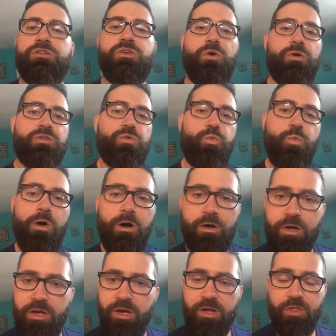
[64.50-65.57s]
so it's well
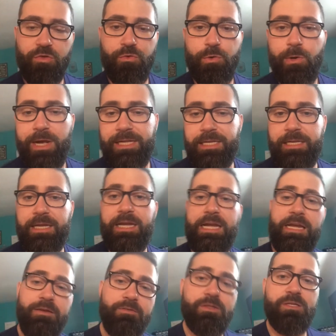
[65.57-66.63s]
cooked through at an
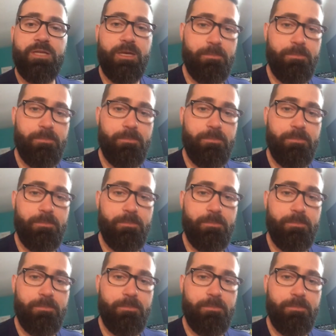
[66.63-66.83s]
even